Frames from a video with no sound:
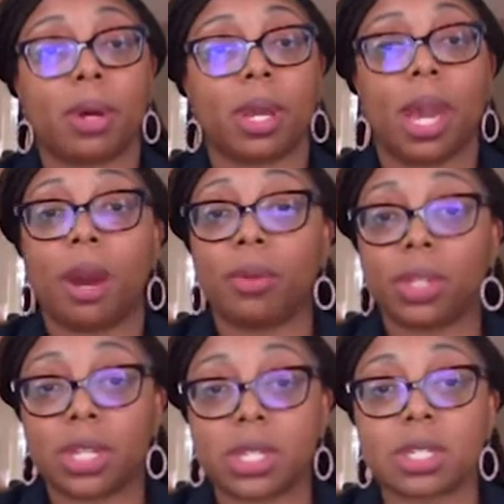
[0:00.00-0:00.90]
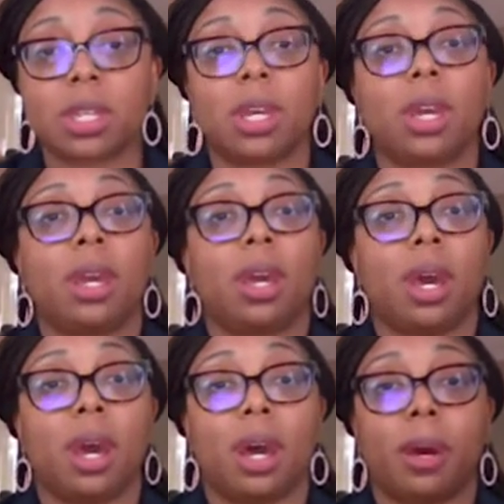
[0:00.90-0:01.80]
countless
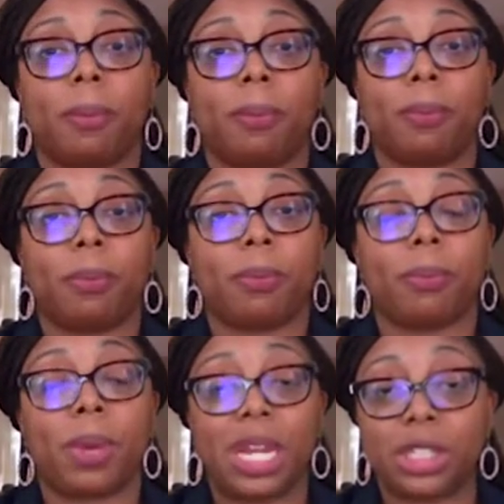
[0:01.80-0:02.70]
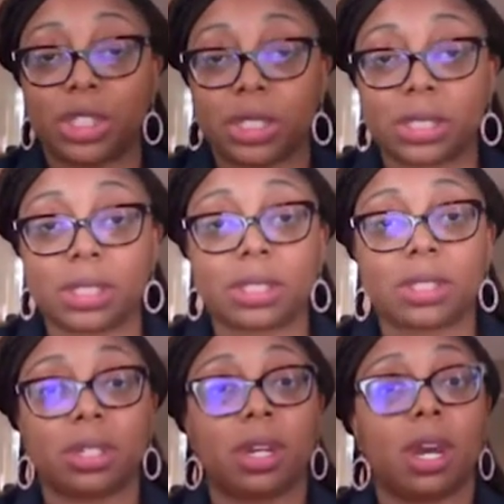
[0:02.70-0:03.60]
patients.
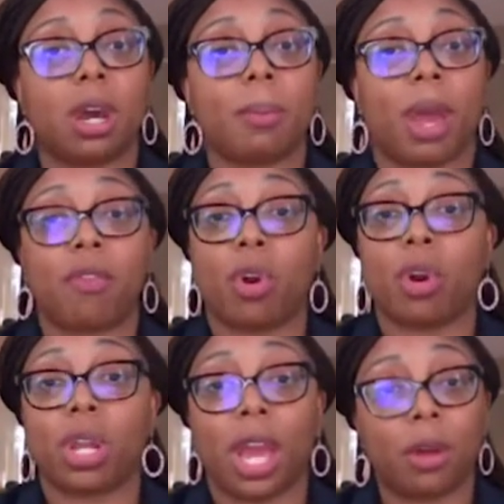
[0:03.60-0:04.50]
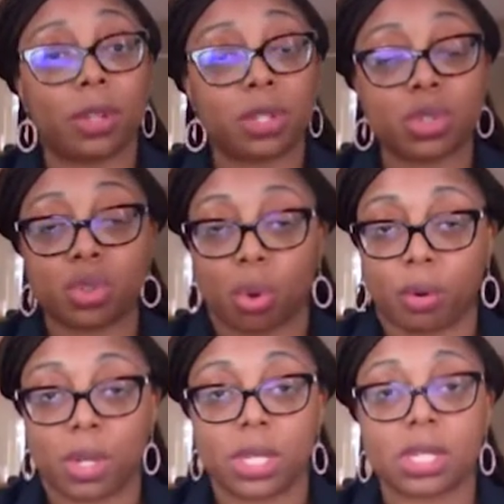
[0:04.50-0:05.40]
I've heard countless
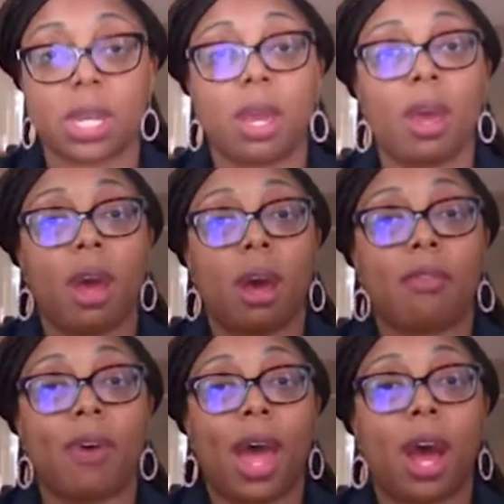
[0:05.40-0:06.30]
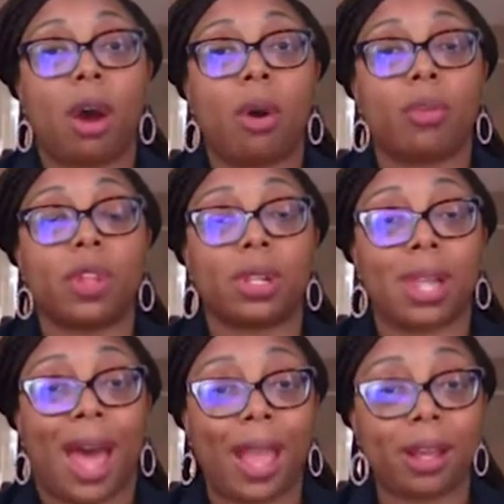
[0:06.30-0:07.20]
stories of how the
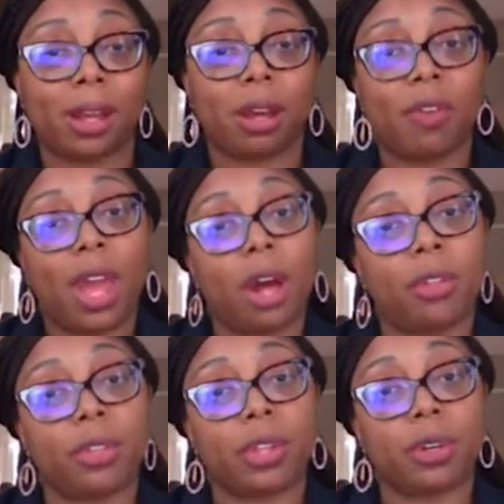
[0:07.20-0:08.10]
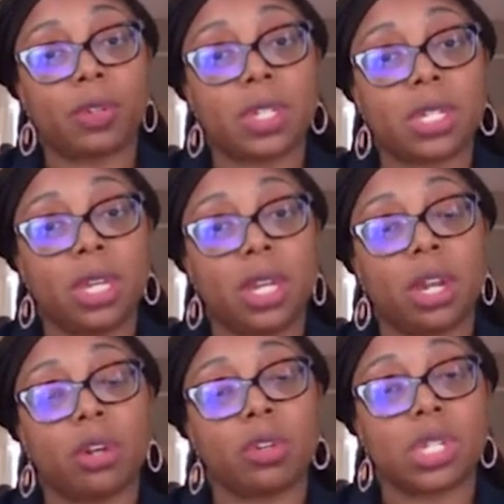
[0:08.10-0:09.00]
lack of health literacy and
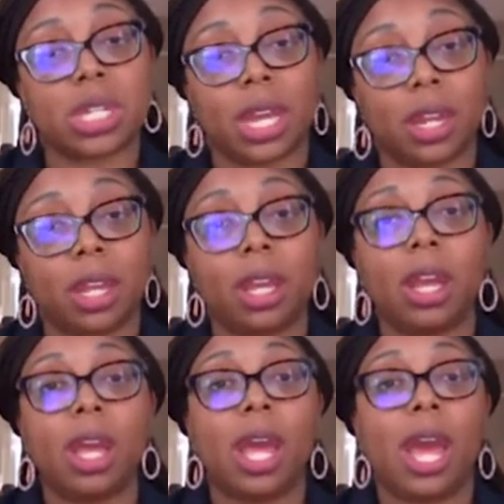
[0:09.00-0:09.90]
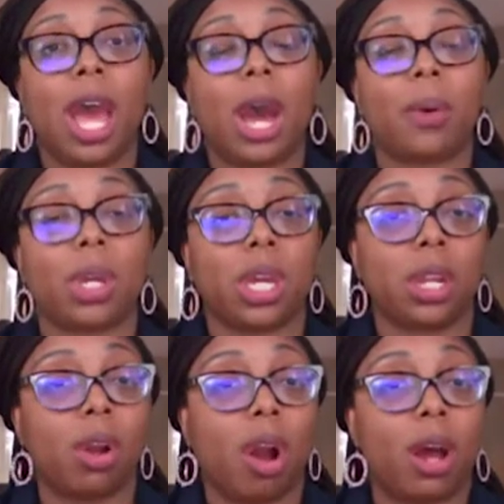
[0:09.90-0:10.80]
understanding, how it
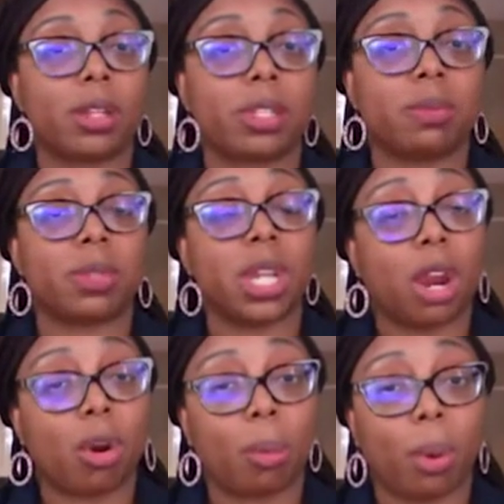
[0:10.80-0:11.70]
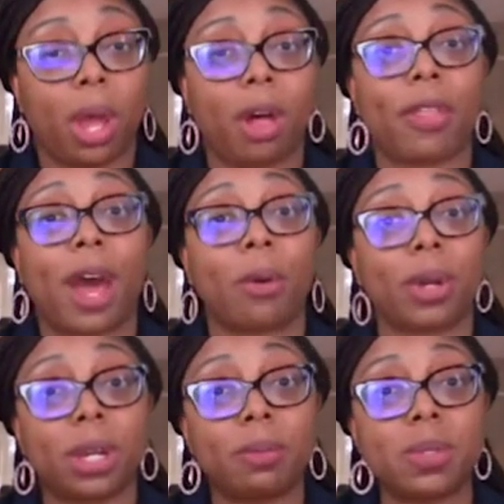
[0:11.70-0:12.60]
can cause some terrible health
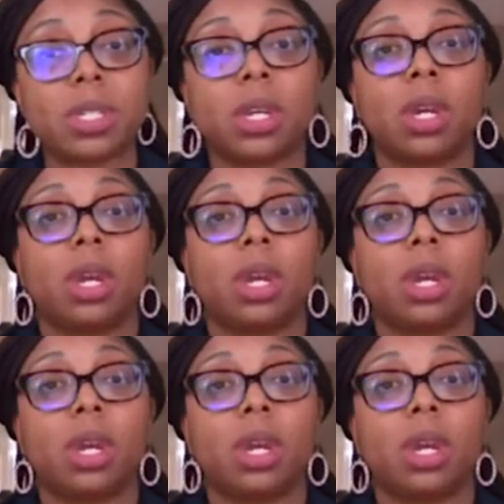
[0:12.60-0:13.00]
outcomes,